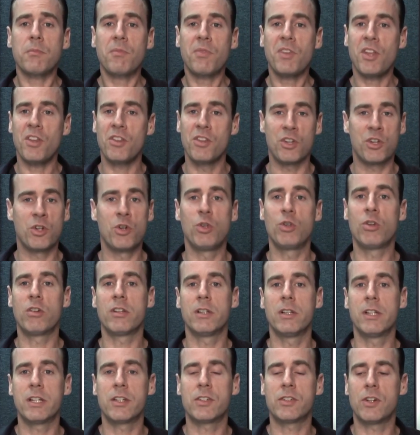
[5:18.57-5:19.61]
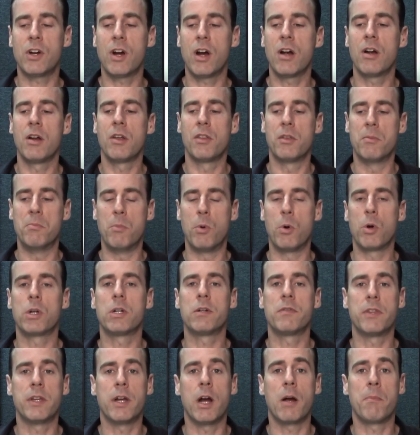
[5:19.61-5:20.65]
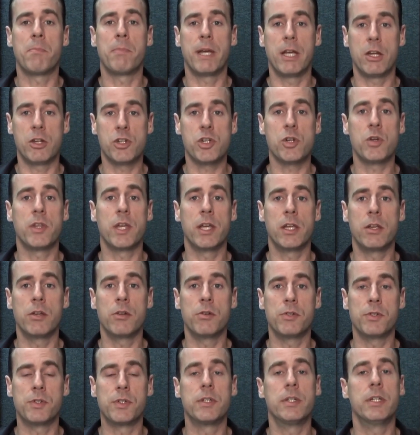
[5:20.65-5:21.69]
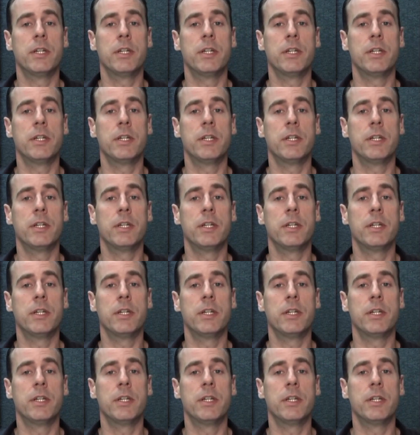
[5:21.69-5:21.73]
the cooler the licks are, the more of the arpeggio they use.